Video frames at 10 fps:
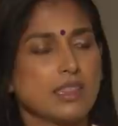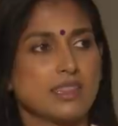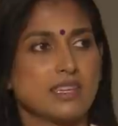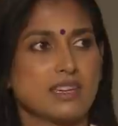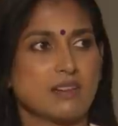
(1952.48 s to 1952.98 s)
I
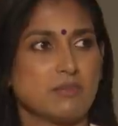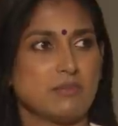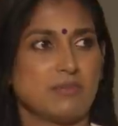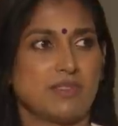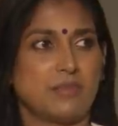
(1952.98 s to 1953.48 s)
think I'm
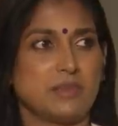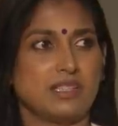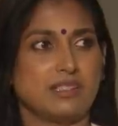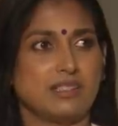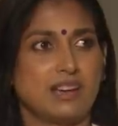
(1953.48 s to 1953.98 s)
I mean,
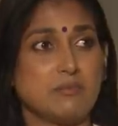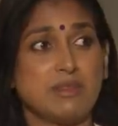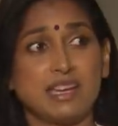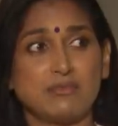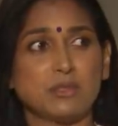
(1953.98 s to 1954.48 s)
two? I
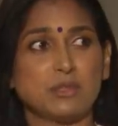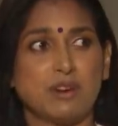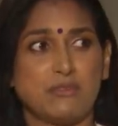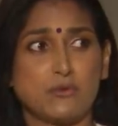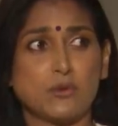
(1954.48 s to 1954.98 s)
may have looked
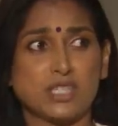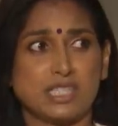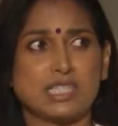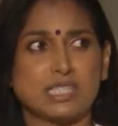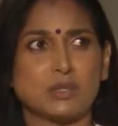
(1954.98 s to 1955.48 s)
about 40
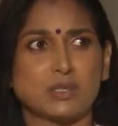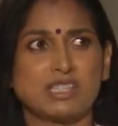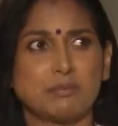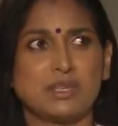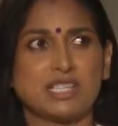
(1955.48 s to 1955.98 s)
years old in
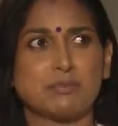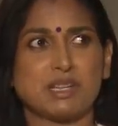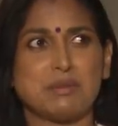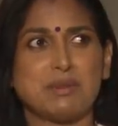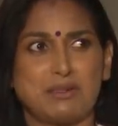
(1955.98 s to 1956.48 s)
that picture,
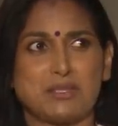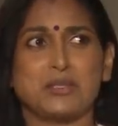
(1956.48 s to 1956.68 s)
but I'm about